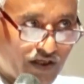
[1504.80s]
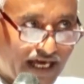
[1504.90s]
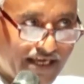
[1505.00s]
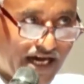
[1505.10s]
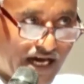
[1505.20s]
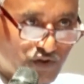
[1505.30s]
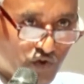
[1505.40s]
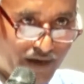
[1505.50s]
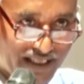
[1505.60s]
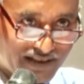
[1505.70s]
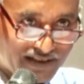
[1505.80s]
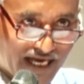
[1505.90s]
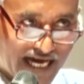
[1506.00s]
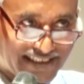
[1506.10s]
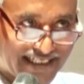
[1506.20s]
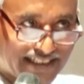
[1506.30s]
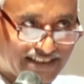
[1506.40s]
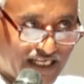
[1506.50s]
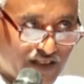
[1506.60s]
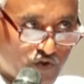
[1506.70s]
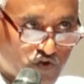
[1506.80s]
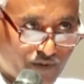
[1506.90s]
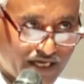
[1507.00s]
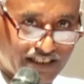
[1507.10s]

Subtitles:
the pilgrimage this year.